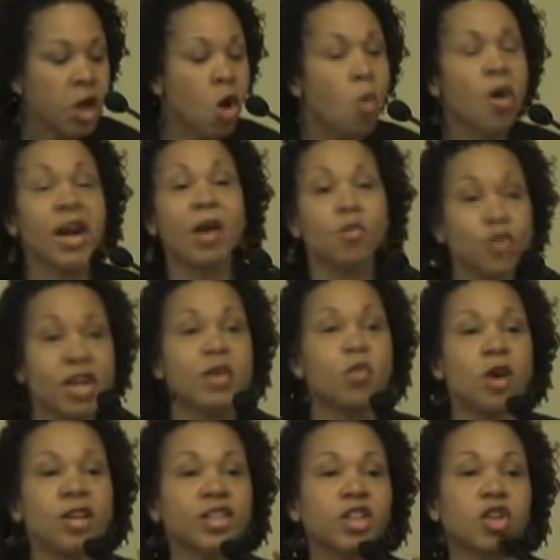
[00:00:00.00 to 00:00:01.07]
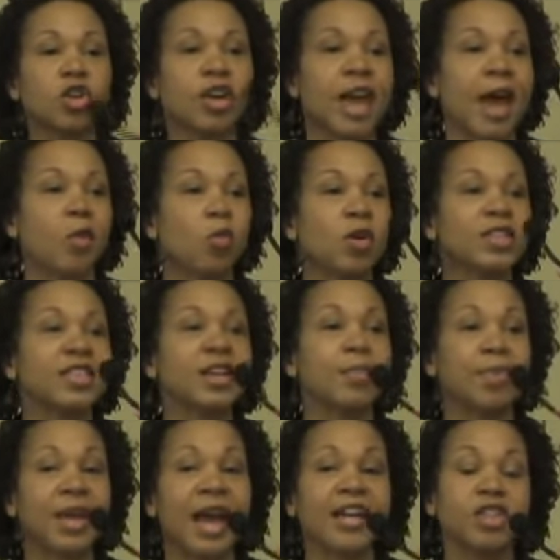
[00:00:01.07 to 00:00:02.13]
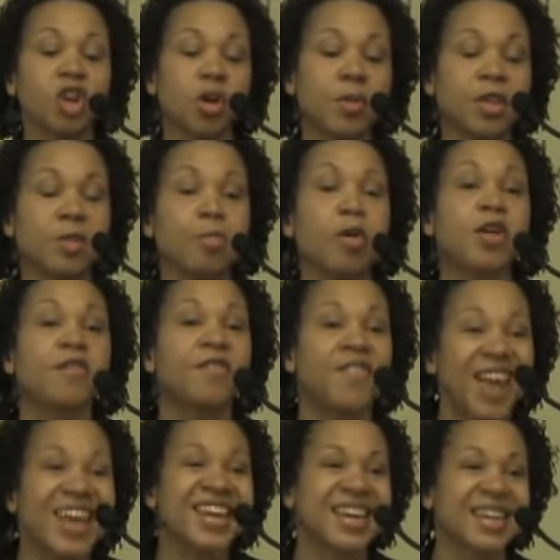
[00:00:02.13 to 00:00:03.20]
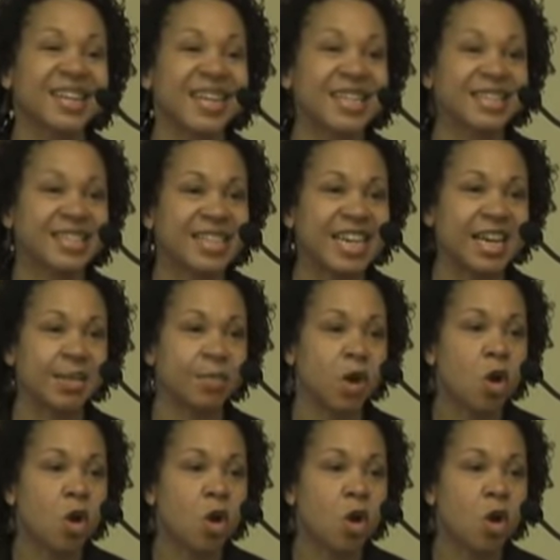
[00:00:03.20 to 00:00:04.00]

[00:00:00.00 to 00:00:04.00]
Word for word: What I really wanted to look at was something I term in the book vacant esteem,